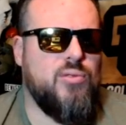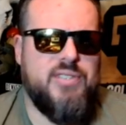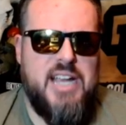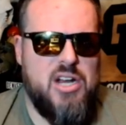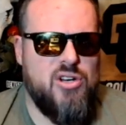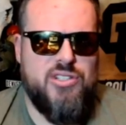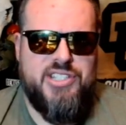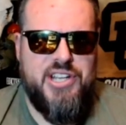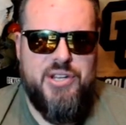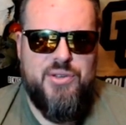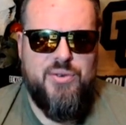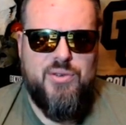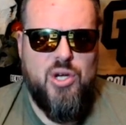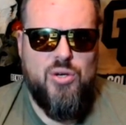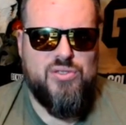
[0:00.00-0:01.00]
guarantee
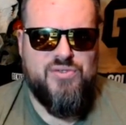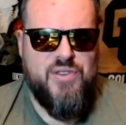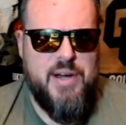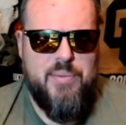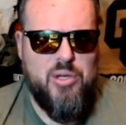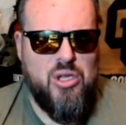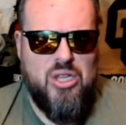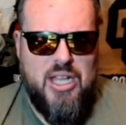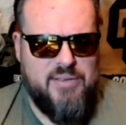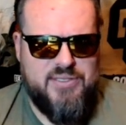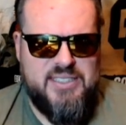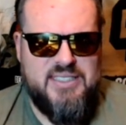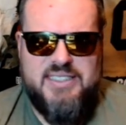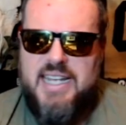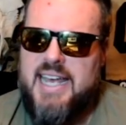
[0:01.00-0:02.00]
you Coach Vrabel
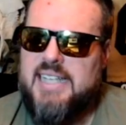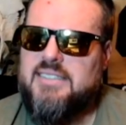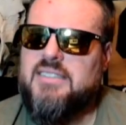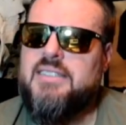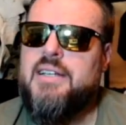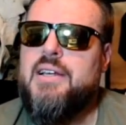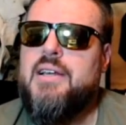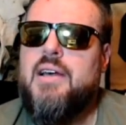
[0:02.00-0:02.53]
loves his ass.